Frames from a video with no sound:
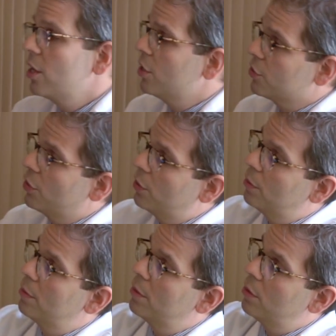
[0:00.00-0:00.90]

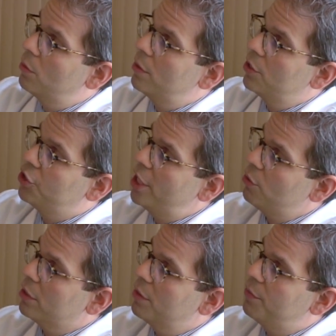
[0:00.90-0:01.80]
So,
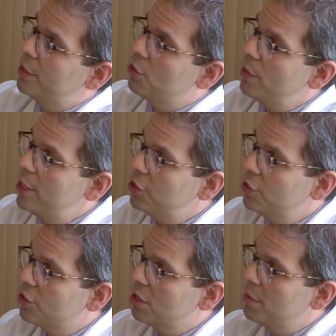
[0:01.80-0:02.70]
general configuration
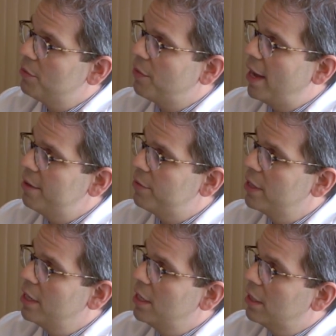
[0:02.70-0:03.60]
is going to be 5
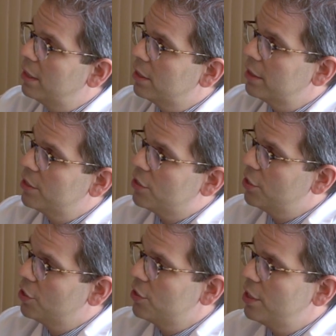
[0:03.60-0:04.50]
little
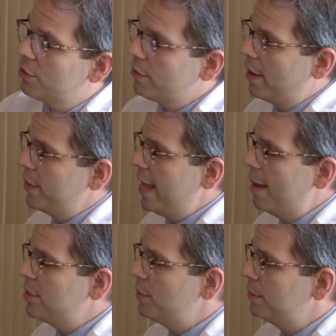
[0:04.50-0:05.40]
incisions here around the
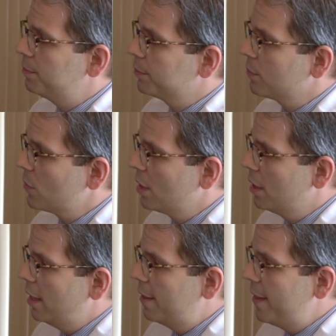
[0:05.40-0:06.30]
abdomen,
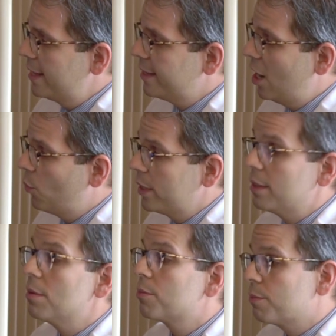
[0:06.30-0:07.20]
and that's how
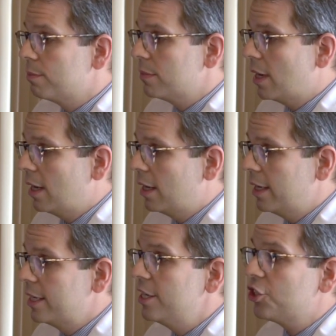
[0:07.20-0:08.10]
we
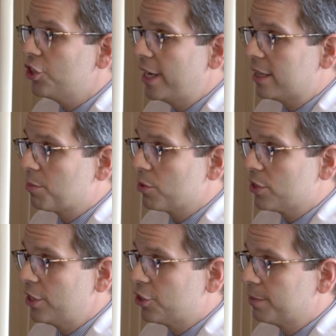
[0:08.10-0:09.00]
initiate the
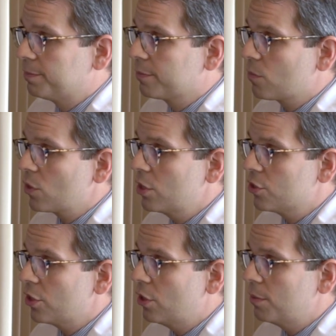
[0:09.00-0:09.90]
procedure.
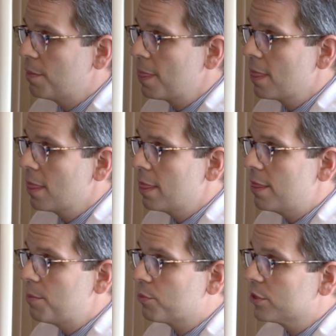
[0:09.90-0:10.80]
So
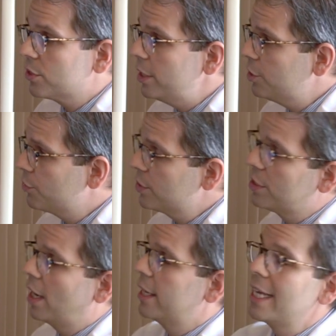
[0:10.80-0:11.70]
the procedure is
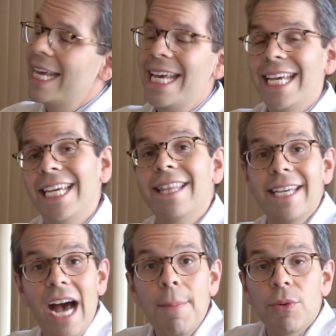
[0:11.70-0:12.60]
done in
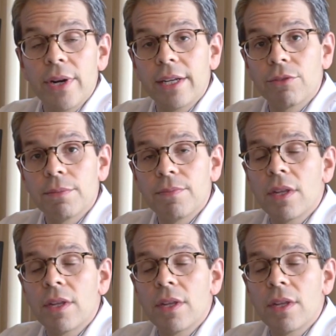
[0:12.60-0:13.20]
the operating room.